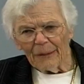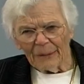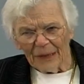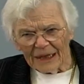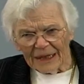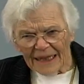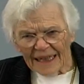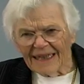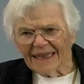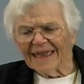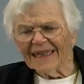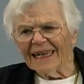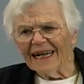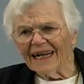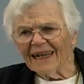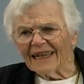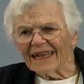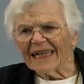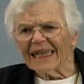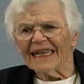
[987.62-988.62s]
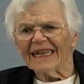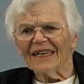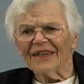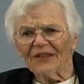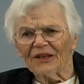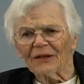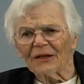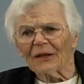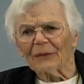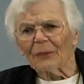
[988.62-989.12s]
but it doesn't tell the
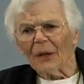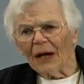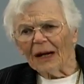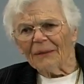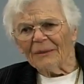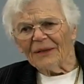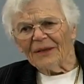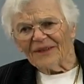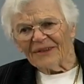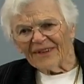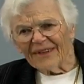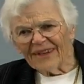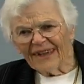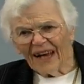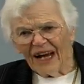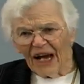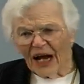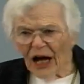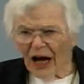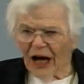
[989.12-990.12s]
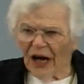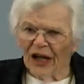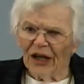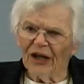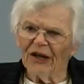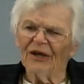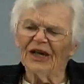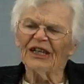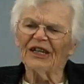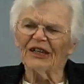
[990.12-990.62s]
clinician what the problem is.
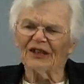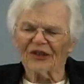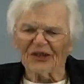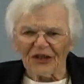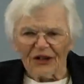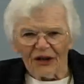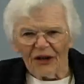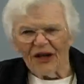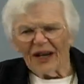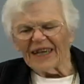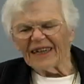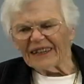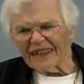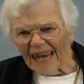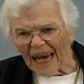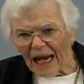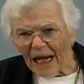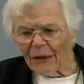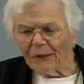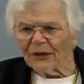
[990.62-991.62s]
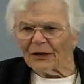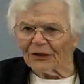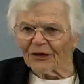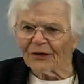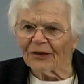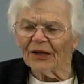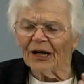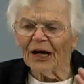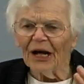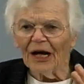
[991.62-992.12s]
The original scale was
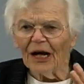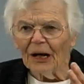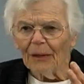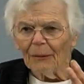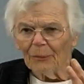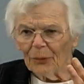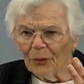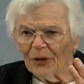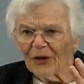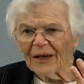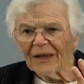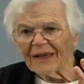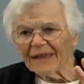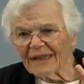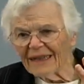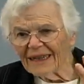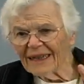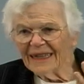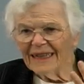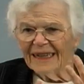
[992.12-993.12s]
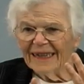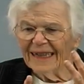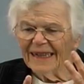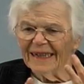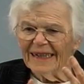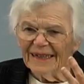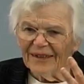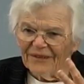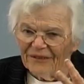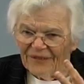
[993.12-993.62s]
poor,
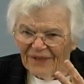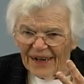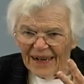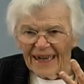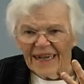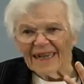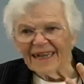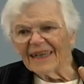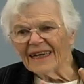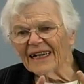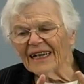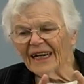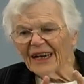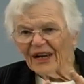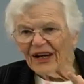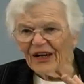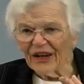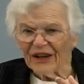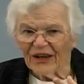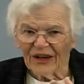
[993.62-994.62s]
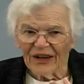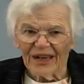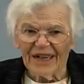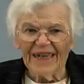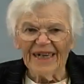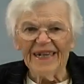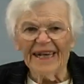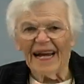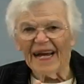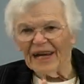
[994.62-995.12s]
fair,
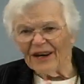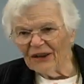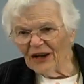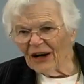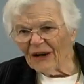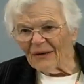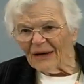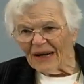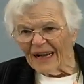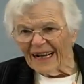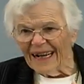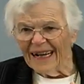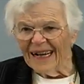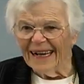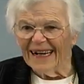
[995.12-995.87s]
good, and normal.